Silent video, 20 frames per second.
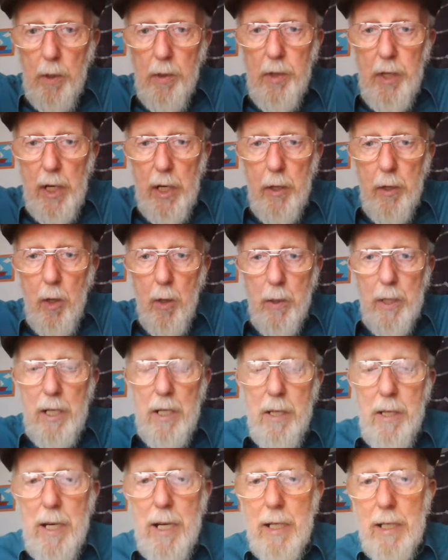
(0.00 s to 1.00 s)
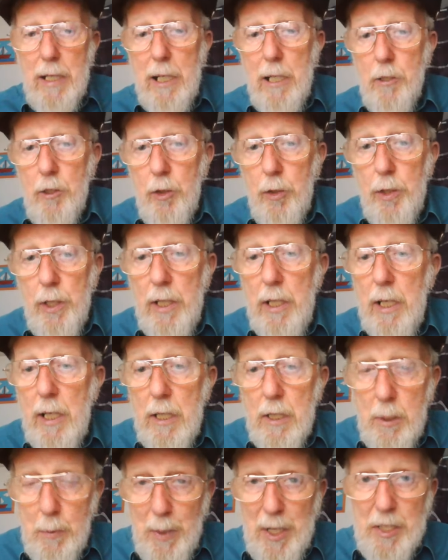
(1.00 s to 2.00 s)
they're not in that category.
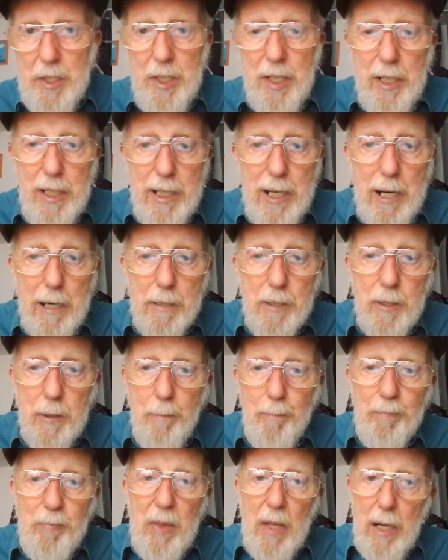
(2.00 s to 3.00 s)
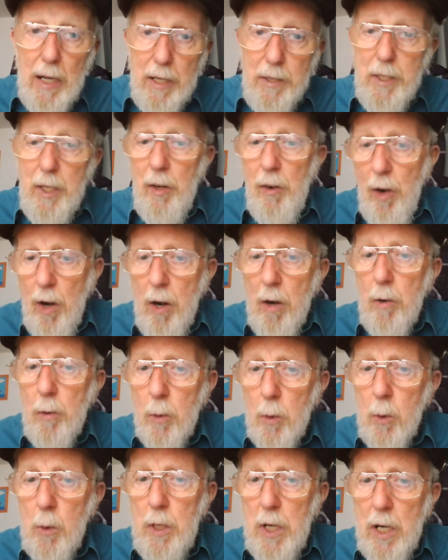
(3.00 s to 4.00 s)
Domestic cats. And there are
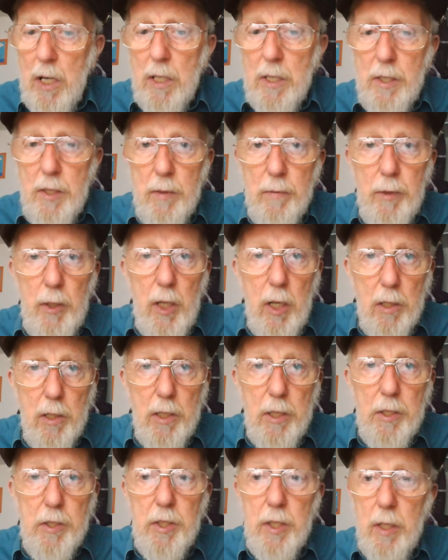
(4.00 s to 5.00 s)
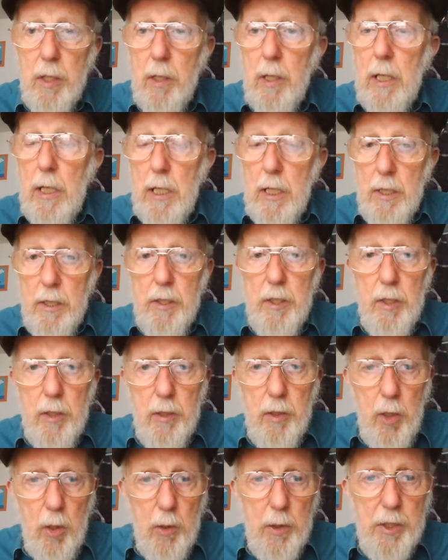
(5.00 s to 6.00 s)
all kinds of colours and
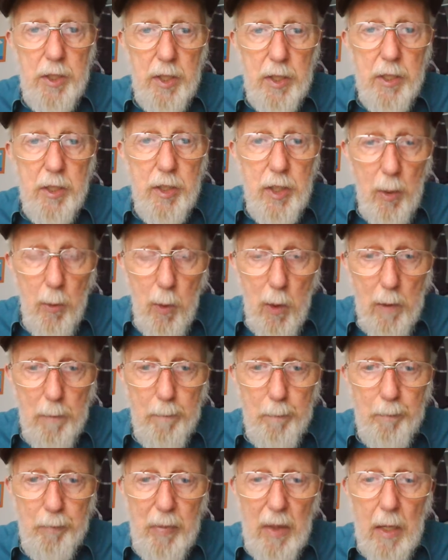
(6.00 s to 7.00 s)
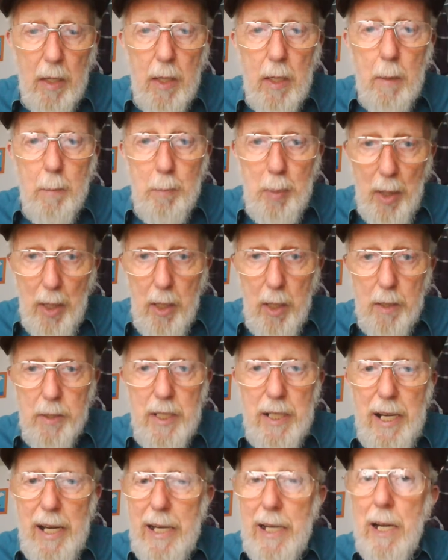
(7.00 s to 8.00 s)
looks and so on. But
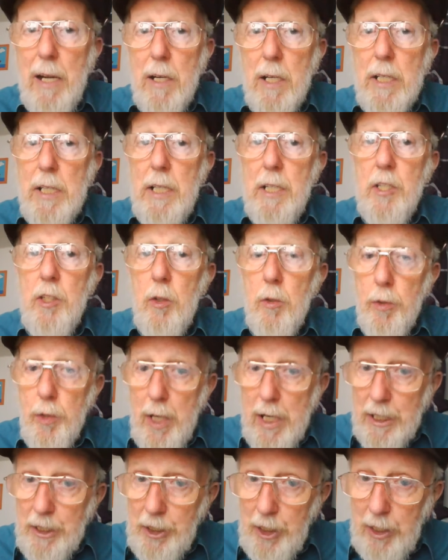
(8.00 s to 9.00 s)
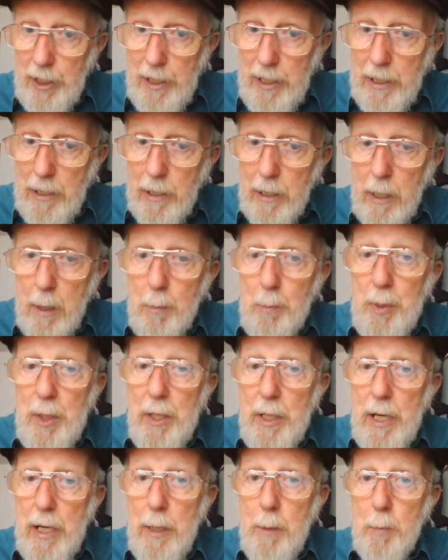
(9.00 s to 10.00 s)
the AI is gradually
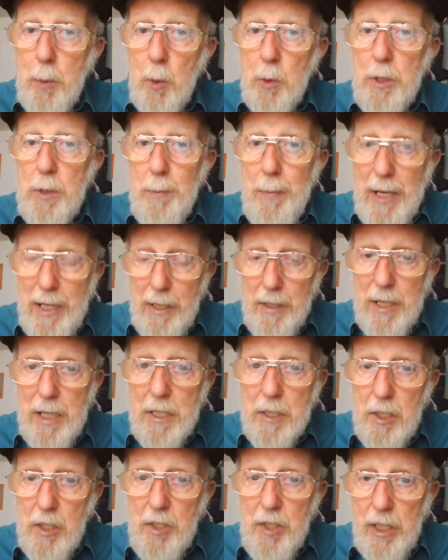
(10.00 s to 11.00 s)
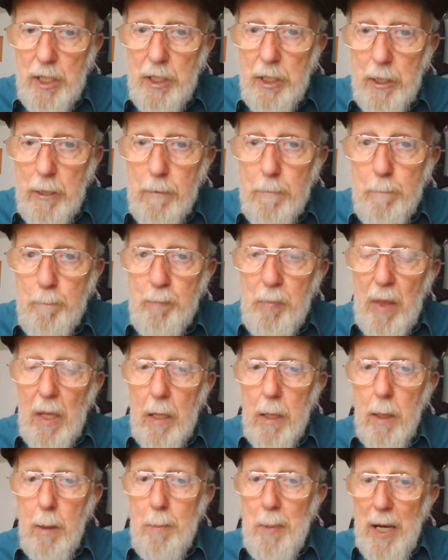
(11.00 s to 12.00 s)
being able to make that decision
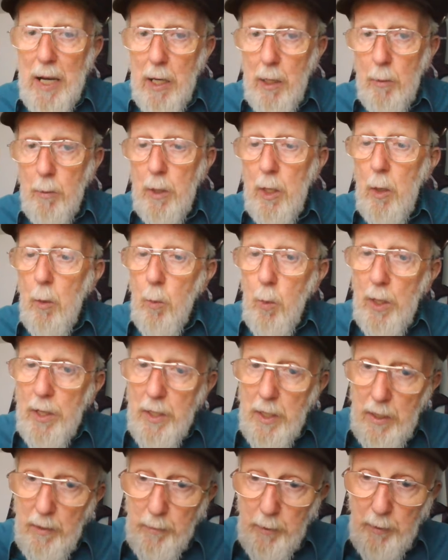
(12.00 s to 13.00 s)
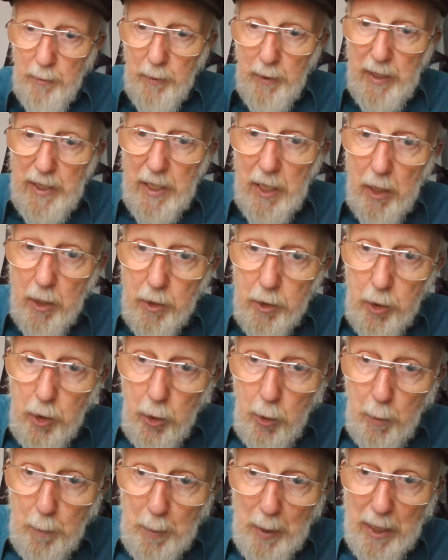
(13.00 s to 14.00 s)
about whether, if you feed it a
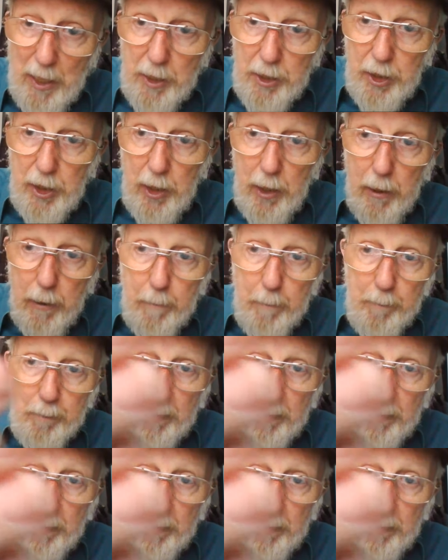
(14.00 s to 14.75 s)
new picture